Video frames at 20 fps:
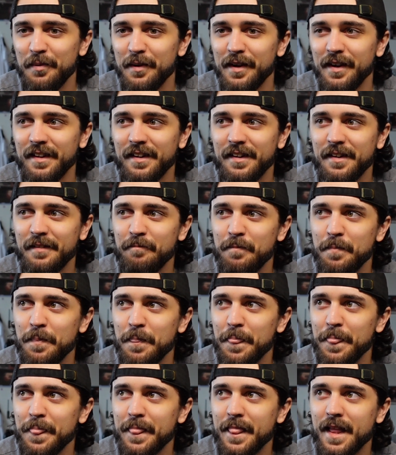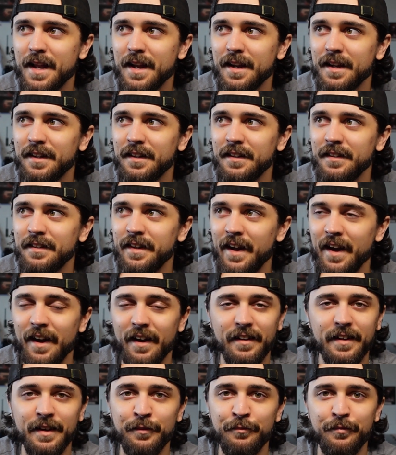but
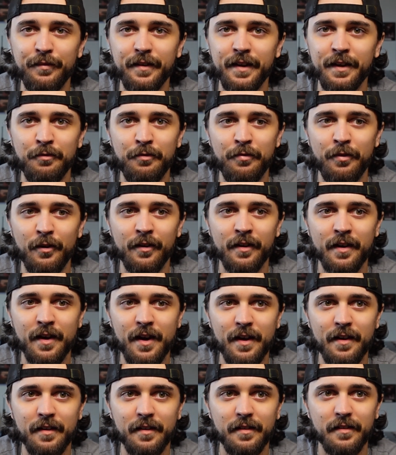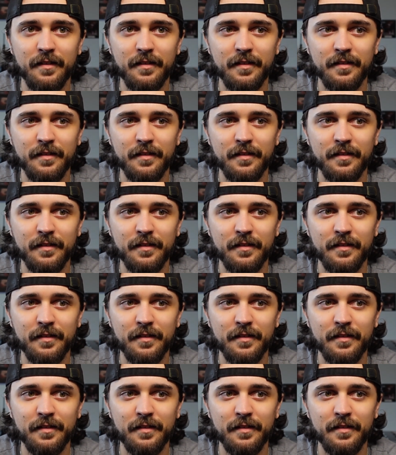yeah, if, if they're not,